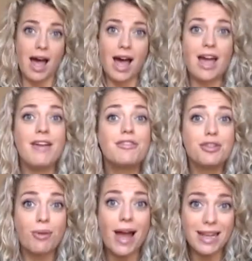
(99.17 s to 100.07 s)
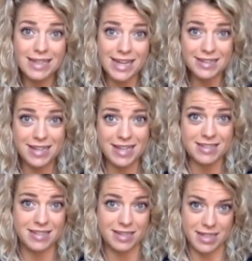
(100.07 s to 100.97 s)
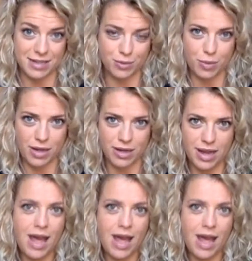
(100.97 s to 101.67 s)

I have tried and tested this one.